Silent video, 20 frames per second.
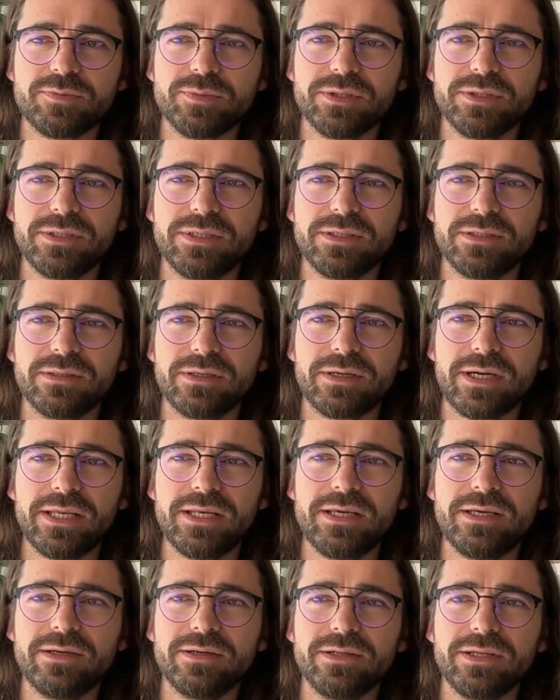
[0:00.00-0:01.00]
but the
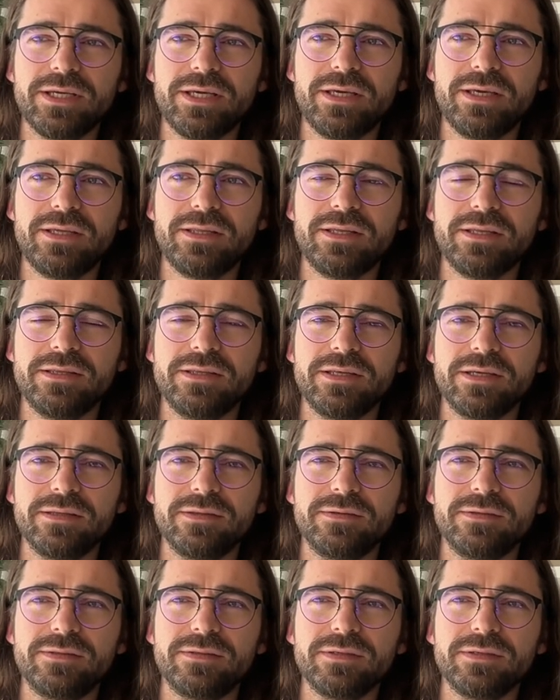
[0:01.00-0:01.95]
ideally that,